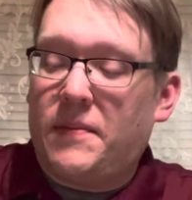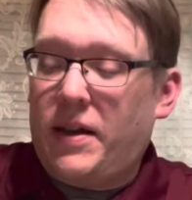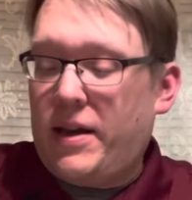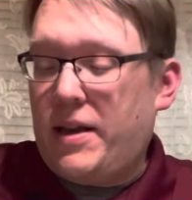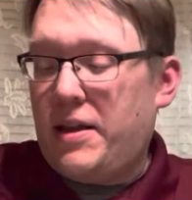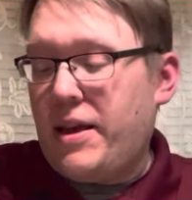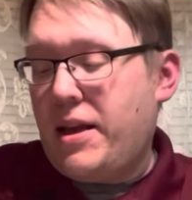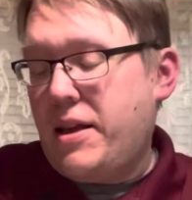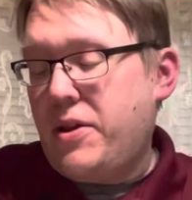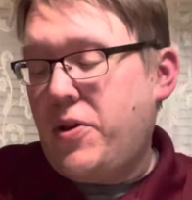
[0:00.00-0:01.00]
And they
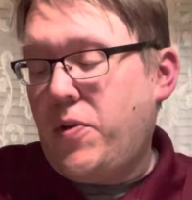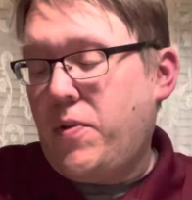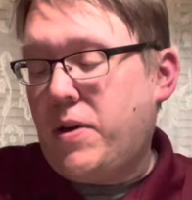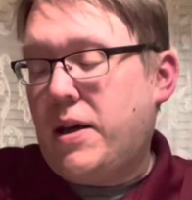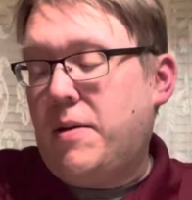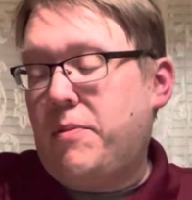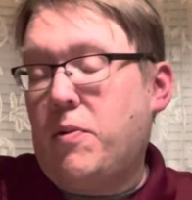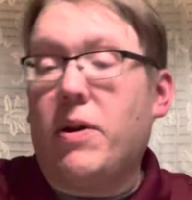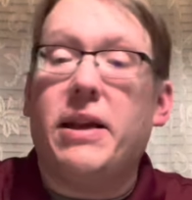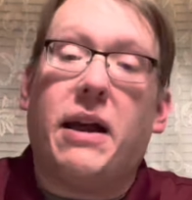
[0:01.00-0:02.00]
did do a
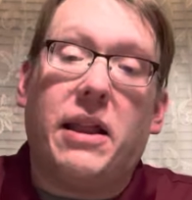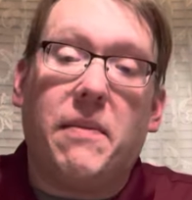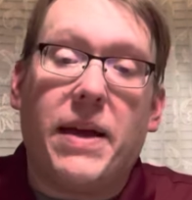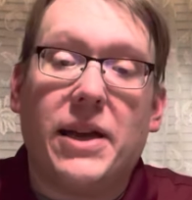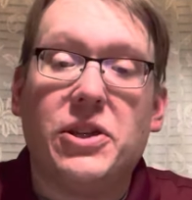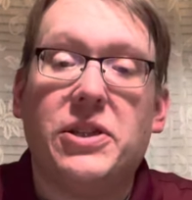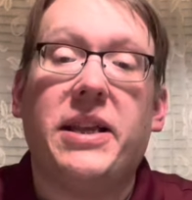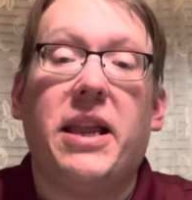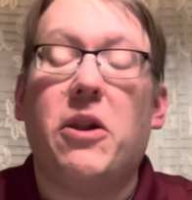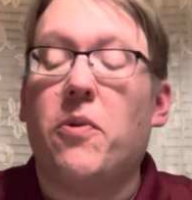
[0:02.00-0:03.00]
rundown of the matches.
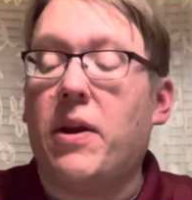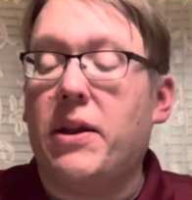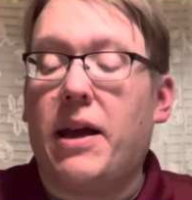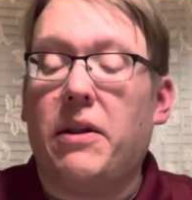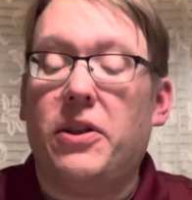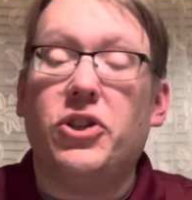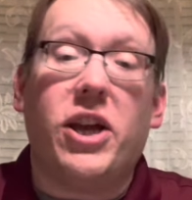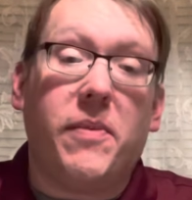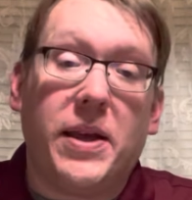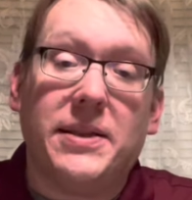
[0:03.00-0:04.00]
They did a rundown of the
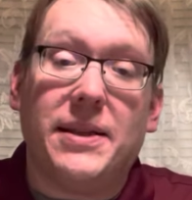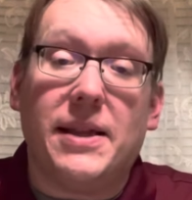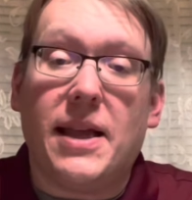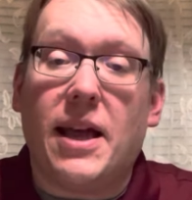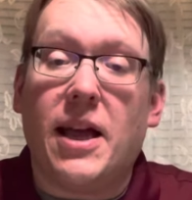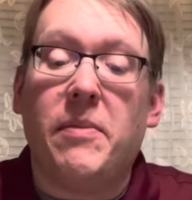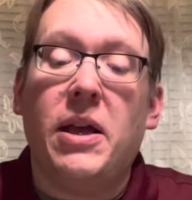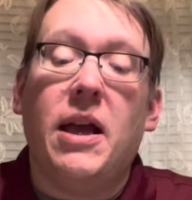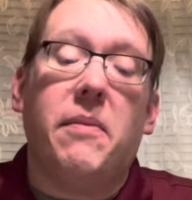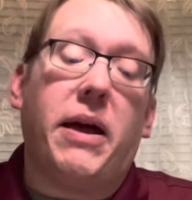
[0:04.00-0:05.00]
champions at the time,
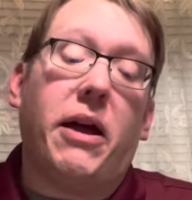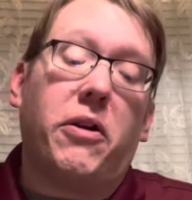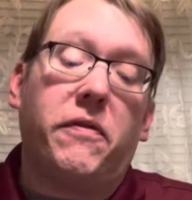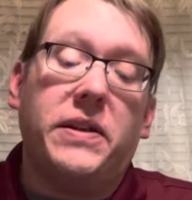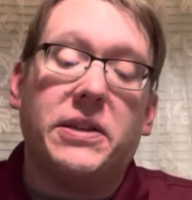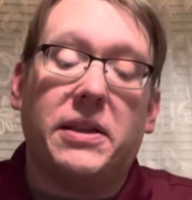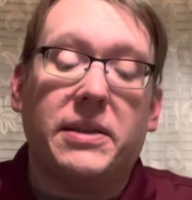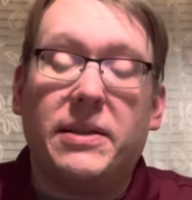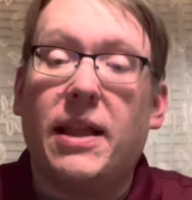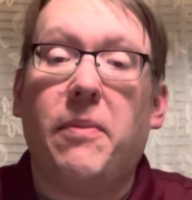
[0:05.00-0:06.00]
biographies on the
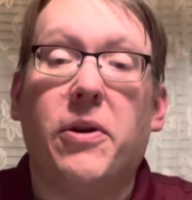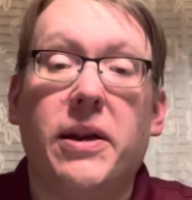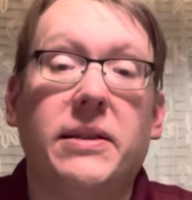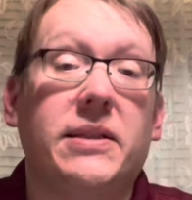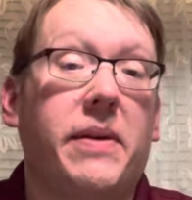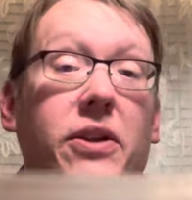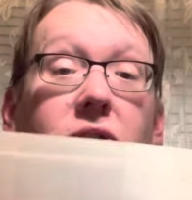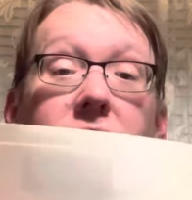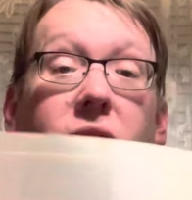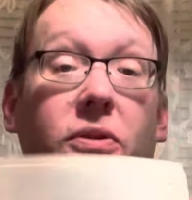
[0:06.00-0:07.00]
celebrities, the
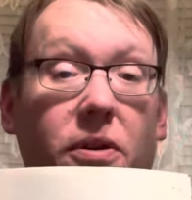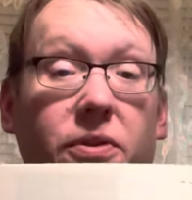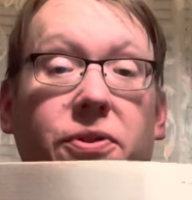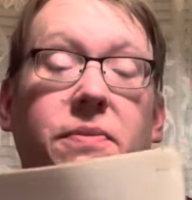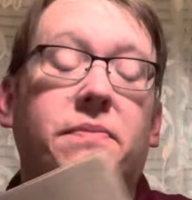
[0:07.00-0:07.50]
major stars.